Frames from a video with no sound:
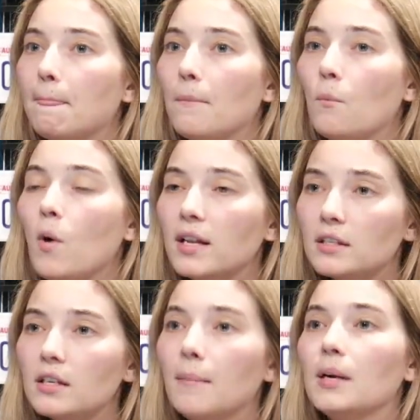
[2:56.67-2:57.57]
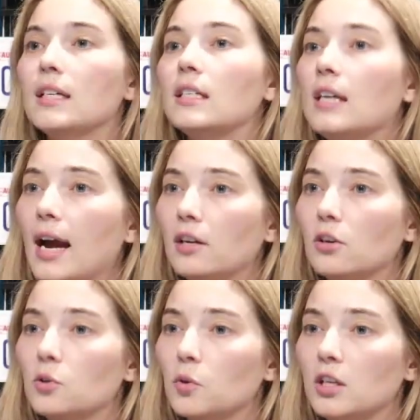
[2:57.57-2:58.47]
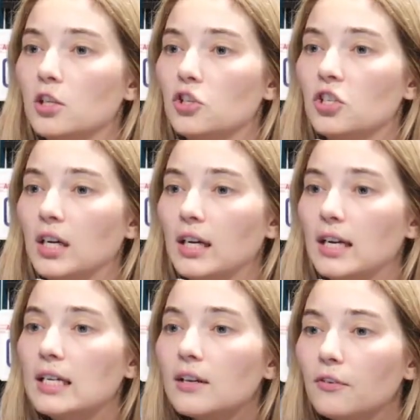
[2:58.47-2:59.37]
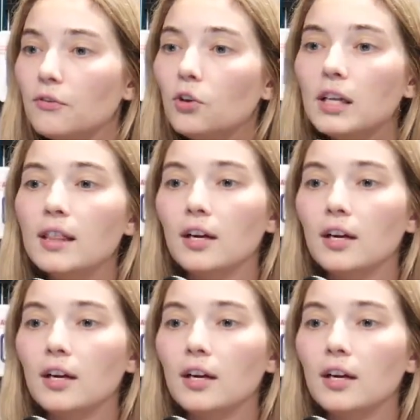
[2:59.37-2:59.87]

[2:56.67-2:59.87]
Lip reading: when somebody is diagnosed with this gene, is it fully their